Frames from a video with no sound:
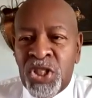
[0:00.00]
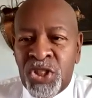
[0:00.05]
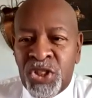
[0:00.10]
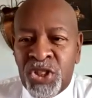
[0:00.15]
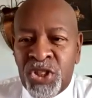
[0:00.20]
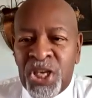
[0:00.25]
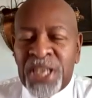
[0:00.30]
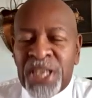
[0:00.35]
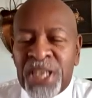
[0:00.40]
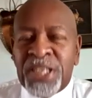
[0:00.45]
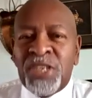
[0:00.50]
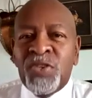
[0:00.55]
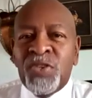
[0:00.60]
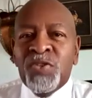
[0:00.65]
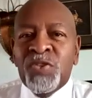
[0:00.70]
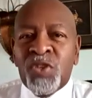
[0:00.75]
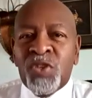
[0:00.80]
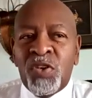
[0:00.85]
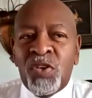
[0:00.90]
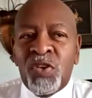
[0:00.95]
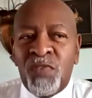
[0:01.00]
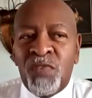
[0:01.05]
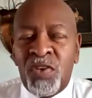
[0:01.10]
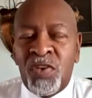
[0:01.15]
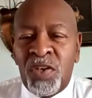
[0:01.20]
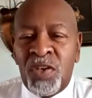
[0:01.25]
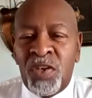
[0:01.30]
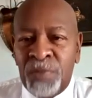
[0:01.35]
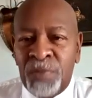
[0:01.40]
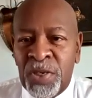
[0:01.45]
thank you so
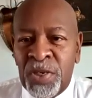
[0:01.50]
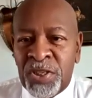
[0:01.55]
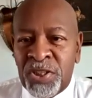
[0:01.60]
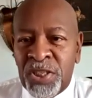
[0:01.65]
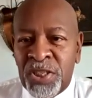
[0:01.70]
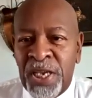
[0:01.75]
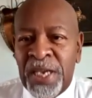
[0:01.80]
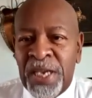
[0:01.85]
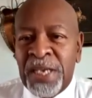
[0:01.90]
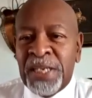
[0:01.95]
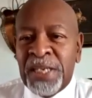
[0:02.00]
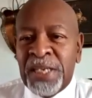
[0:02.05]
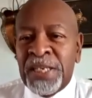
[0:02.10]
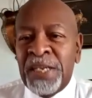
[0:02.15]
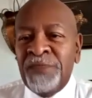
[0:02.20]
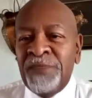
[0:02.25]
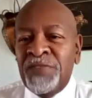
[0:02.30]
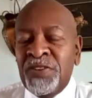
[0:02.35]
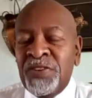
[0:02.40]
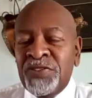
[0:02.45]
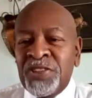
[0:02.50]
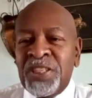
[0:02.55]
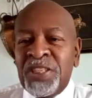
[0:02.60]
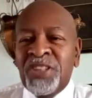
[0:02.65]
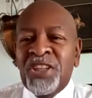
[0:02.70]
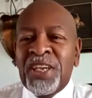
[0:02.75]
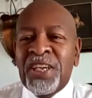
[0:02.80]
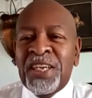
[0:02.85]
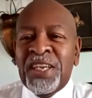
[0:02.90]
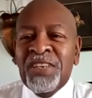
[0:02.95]
very much. And if there's
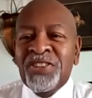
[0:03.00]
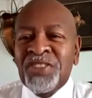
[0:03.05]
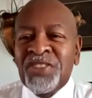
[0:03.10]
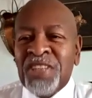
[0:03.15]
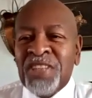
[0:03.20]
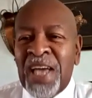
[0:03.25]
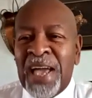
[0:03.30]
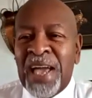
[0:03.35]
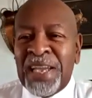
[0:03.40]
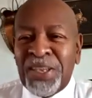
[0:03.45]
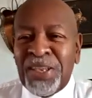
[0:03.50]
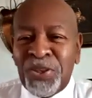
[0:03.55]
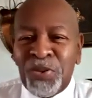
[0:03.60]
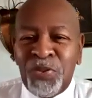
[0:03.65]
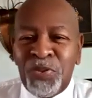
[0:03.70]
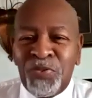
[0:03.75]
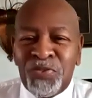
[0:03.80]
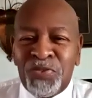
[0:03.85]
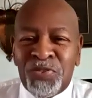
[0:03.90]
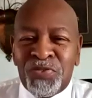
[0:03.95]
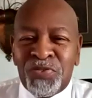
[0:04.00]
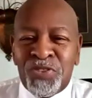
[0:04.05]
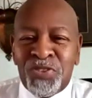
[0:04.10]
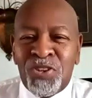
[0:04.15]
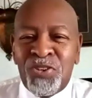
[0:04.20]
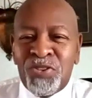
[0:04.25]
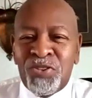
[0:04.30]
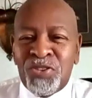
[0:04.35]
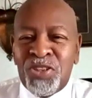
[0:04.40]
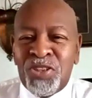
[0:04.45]
anything else that I can do,
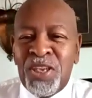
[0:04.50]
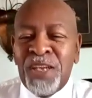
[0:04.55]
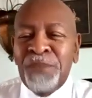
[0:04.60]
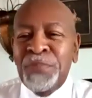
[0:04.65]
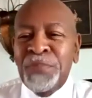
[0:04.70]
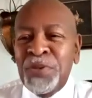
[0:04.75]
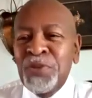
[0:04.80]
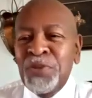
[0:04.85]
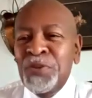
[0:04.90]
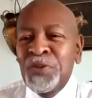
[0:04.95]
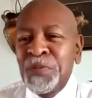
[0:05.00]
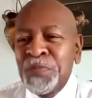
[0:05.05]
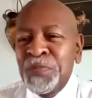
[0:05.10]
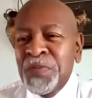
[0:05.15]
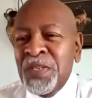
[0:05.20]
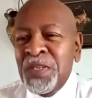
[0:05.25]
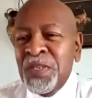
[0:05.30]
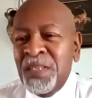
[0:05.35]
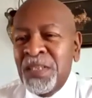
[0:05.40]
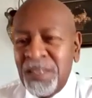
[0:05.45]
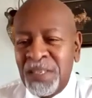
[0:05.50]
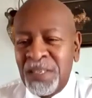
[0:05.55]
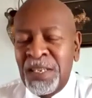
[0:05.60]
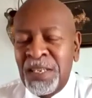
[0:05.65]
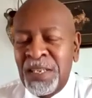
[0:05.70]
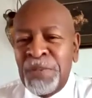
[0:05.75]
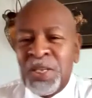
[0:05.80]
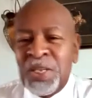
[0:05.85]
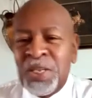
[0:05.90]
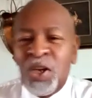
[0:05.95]
sir, to help you, let
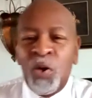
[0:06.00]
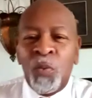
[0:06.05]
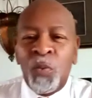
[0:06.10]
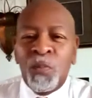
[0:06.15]
me know.